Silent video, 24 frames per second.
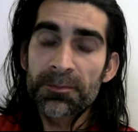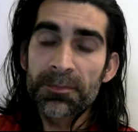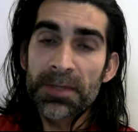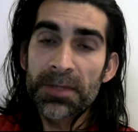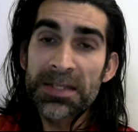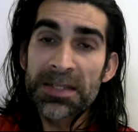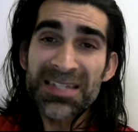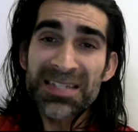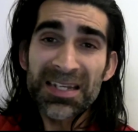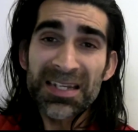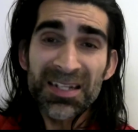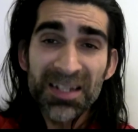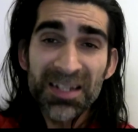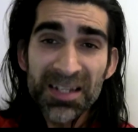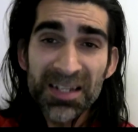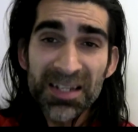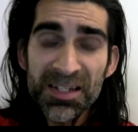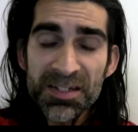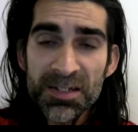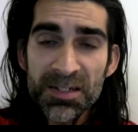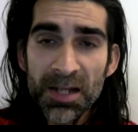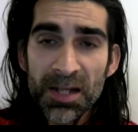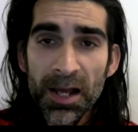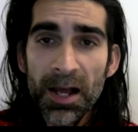it's at
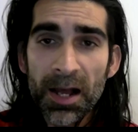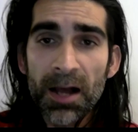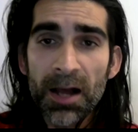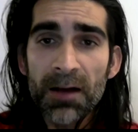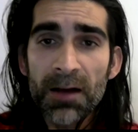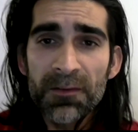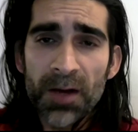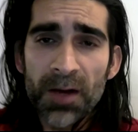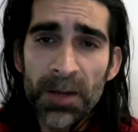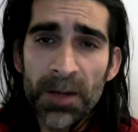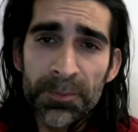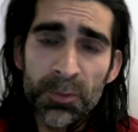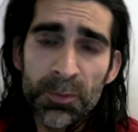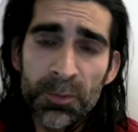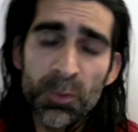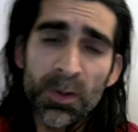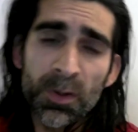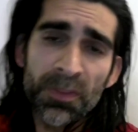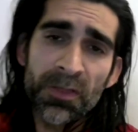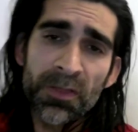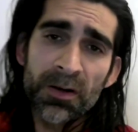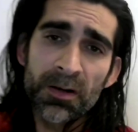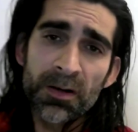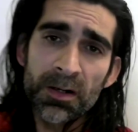least half up to
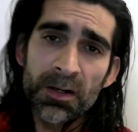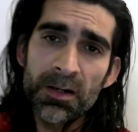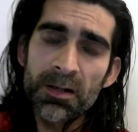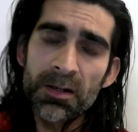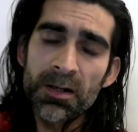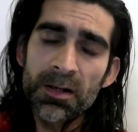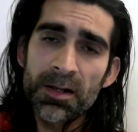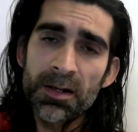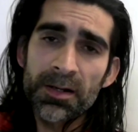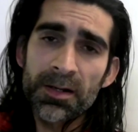a third,